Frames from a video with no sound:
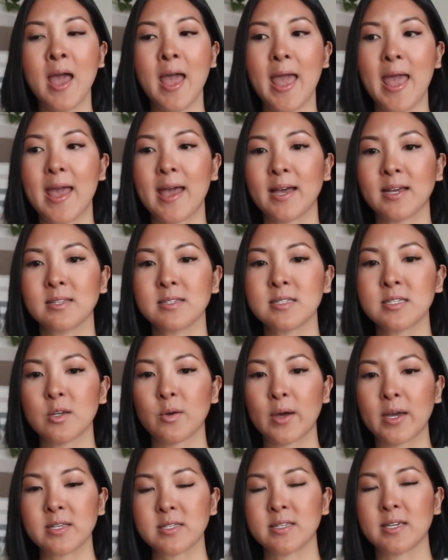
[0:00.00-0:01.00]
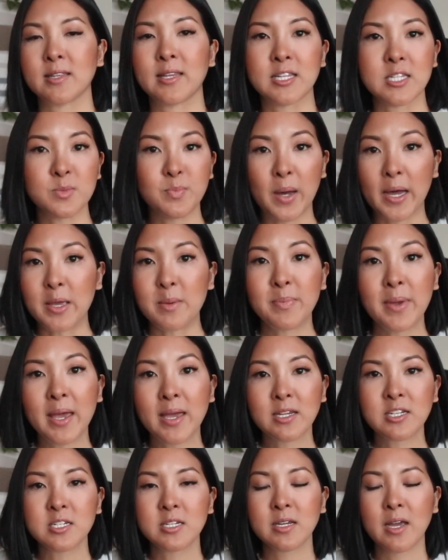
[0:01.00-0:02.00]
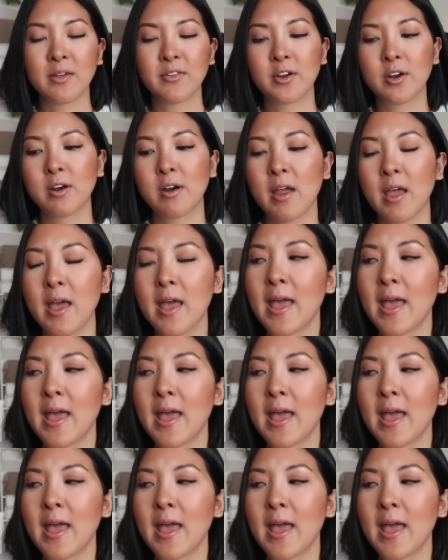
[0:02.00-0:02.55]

And so I said, let's buy a bag together.